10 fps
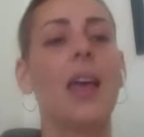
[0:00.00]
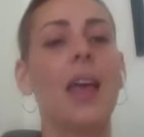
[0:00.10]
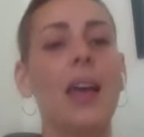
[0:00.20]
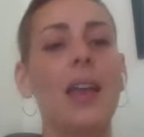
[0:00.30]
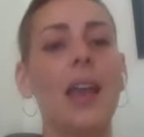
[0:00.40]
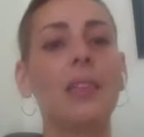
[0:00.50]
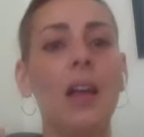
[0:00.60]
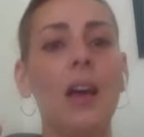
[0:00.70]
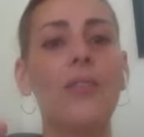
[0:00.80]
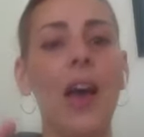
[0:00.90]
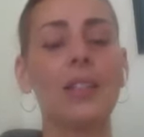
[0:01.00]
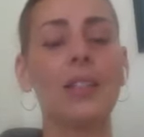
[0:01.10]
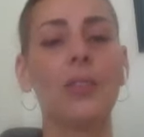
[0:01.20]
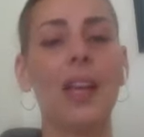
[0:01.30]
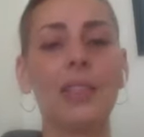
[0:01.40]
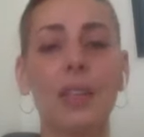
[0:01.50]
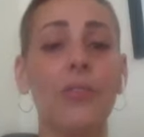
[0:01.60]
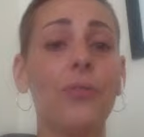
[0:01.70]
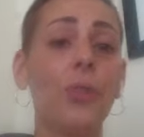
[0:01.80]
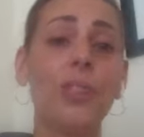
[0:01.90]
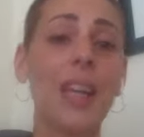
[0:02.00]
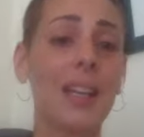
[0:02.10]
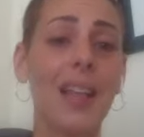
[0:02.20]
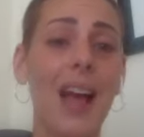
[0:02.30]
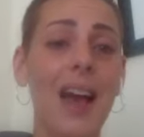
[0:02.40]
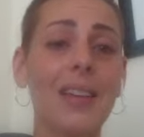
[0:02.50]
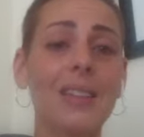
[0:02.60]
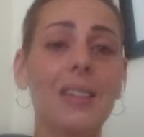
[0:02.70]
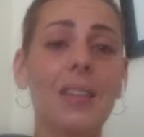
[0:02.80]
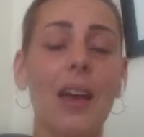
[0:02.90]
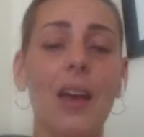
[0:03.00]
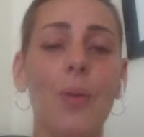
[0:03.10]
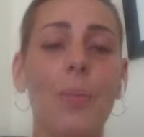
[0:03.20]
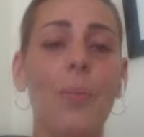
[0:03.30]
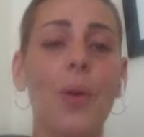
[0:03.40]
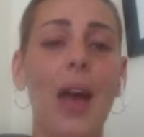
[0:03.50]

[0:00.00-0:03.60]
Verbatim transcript: and i love that so that's like a full day class um,